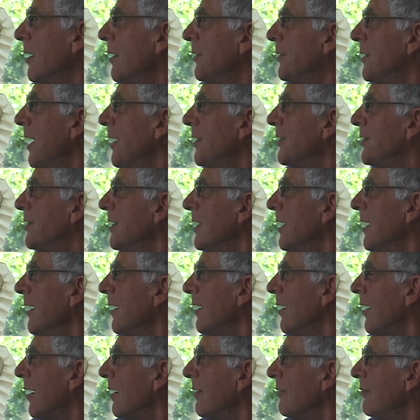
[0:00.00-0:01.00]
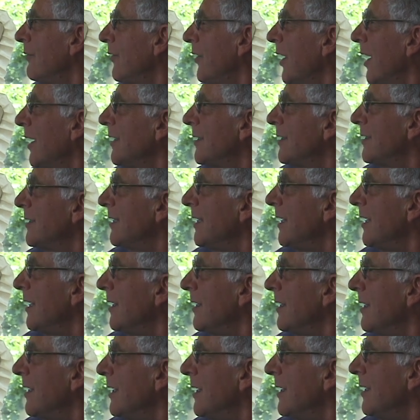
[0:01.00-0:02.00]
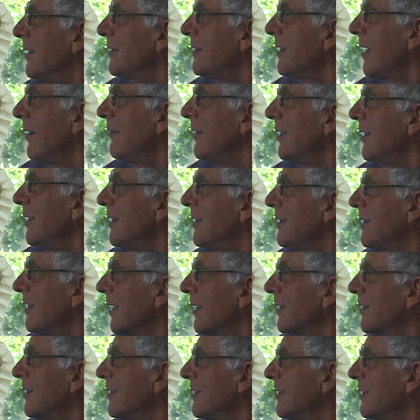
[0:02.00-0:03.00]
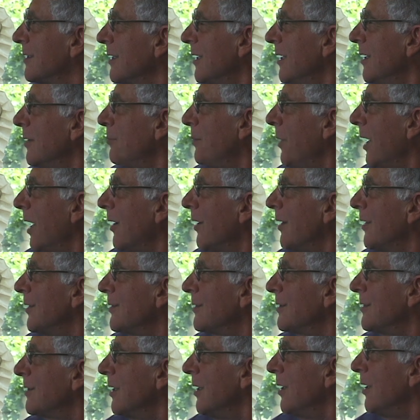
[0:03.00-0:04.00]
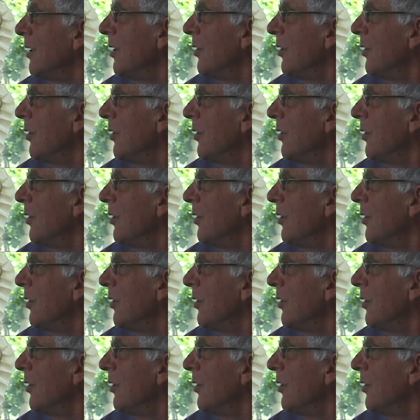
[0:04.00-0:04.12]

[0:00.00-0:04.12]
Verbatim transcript: tasting of nineteen seventy-six in Paris,